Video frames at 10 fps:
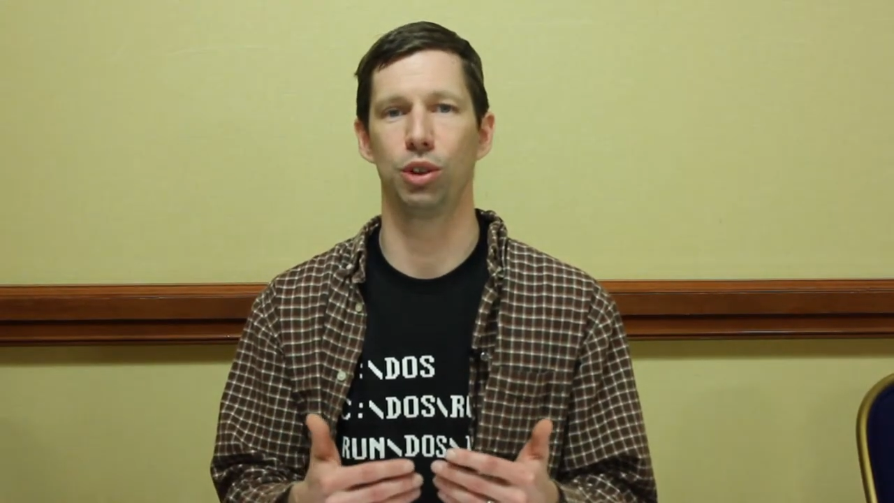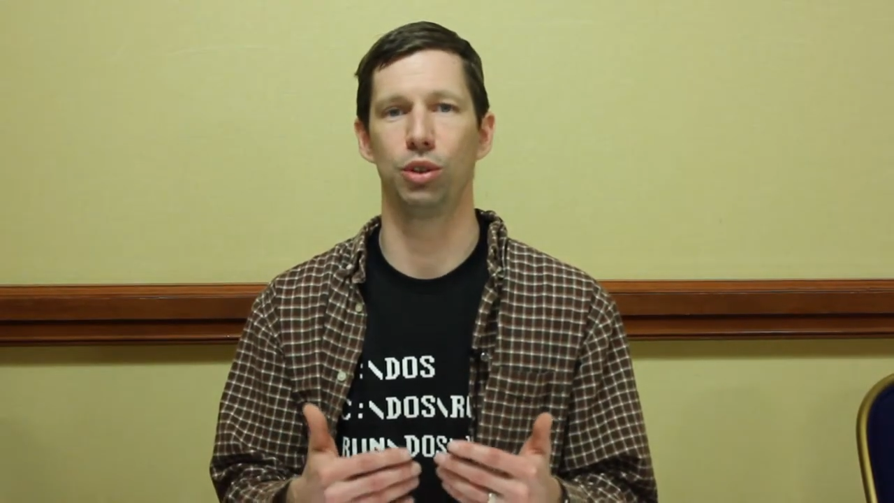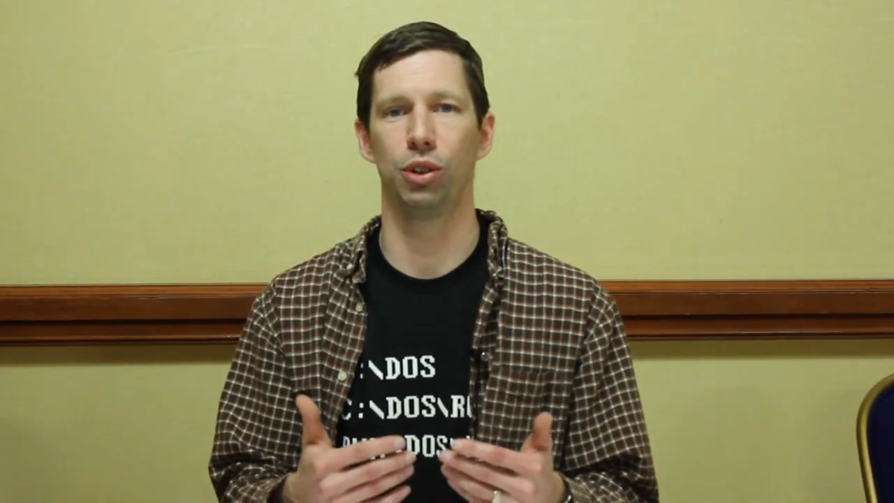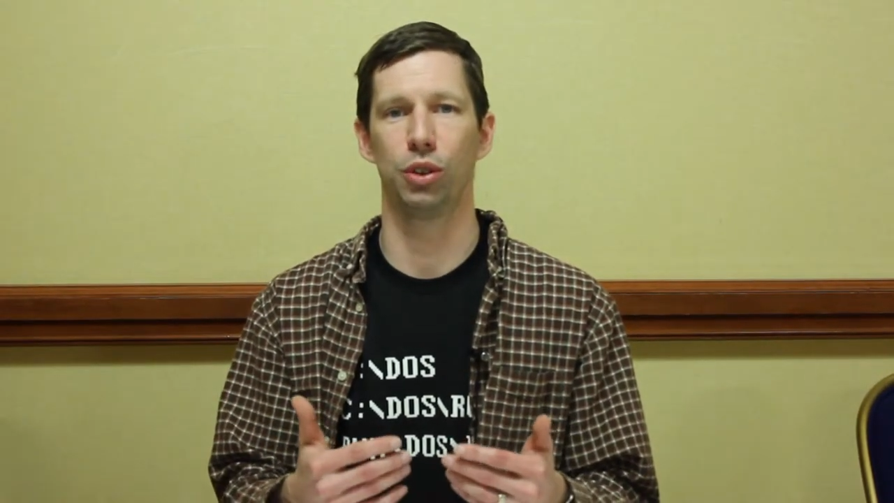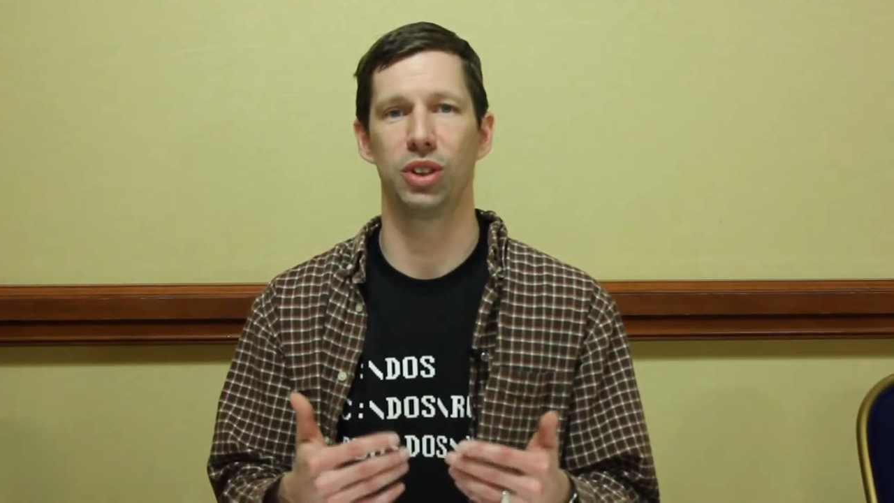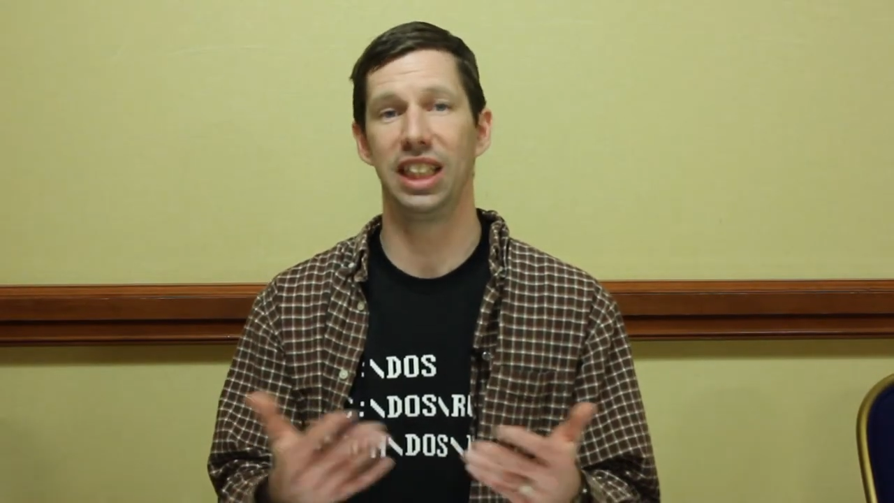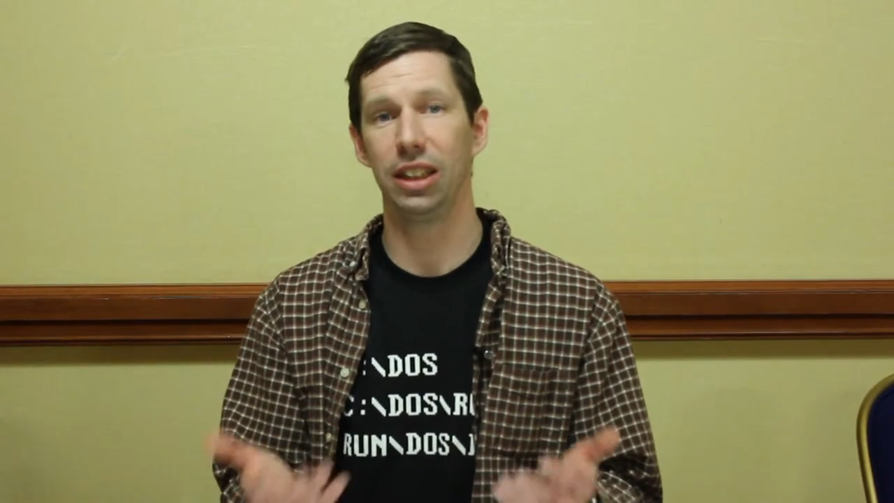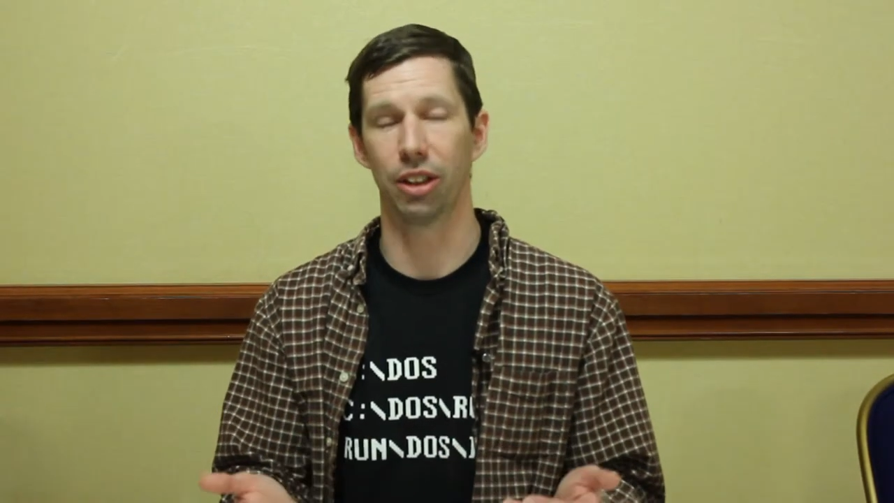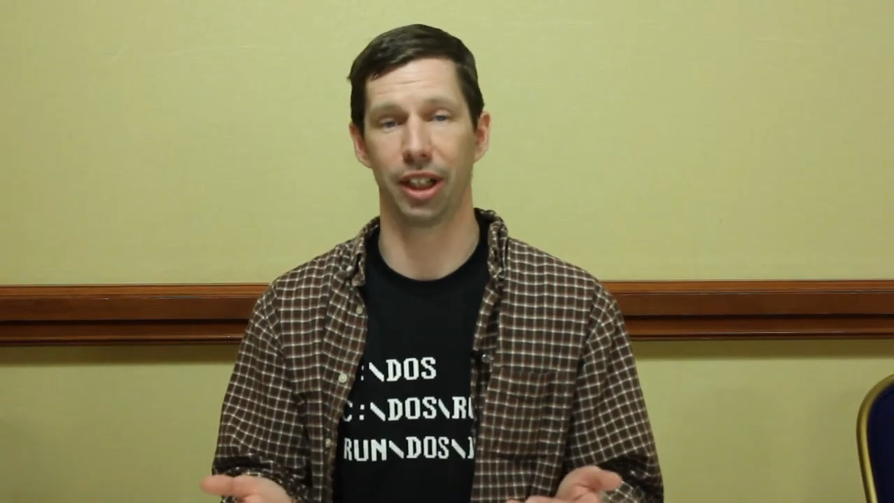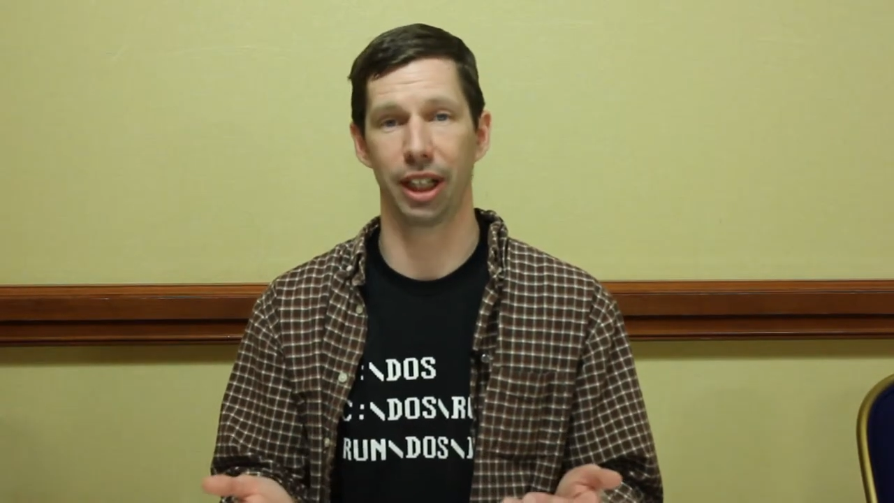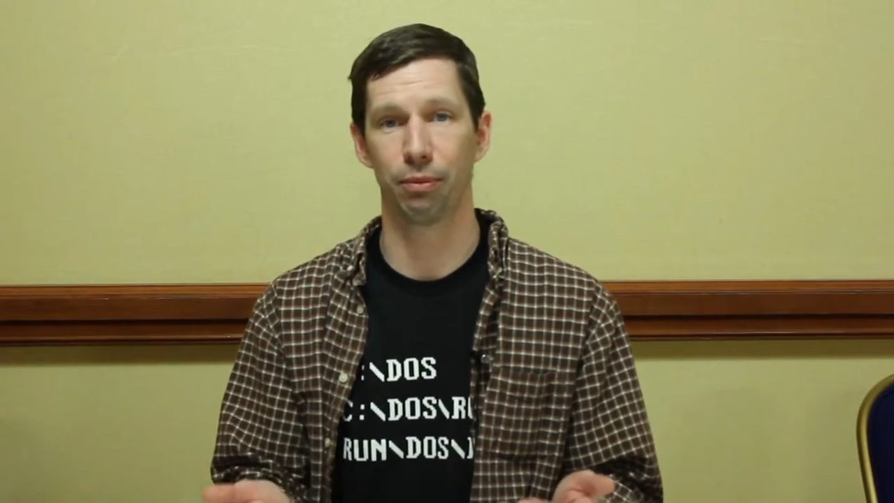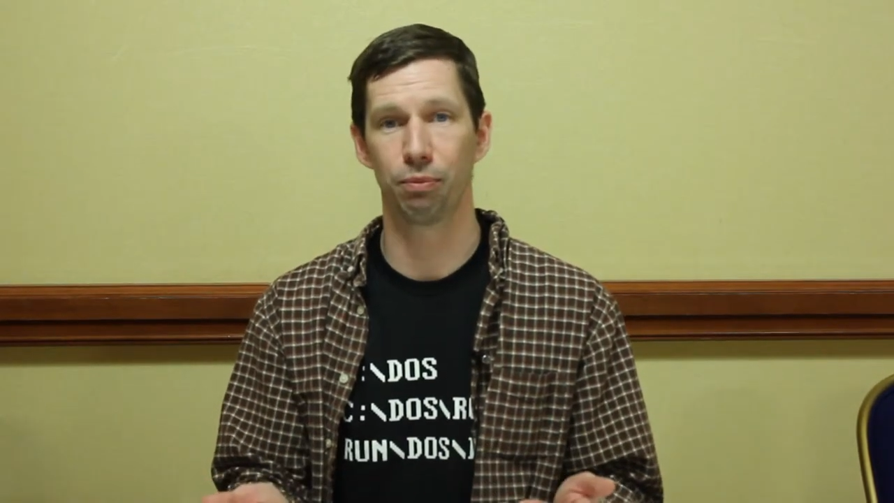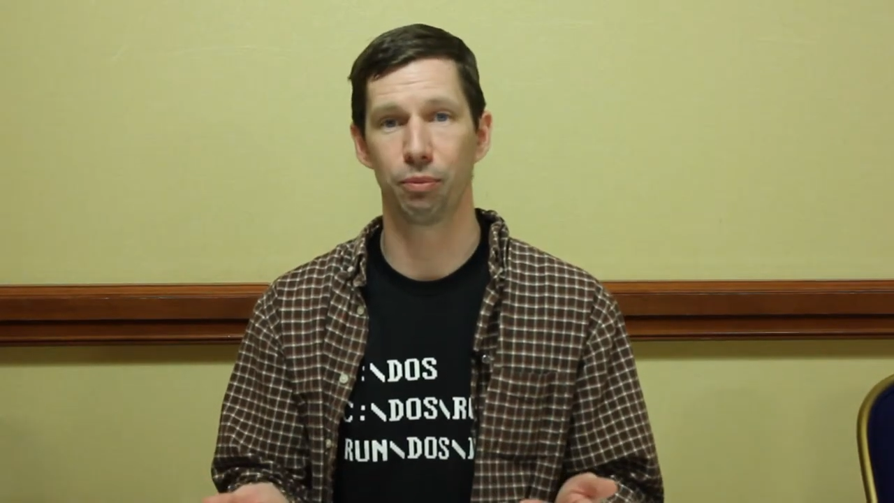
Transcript: to use e learning.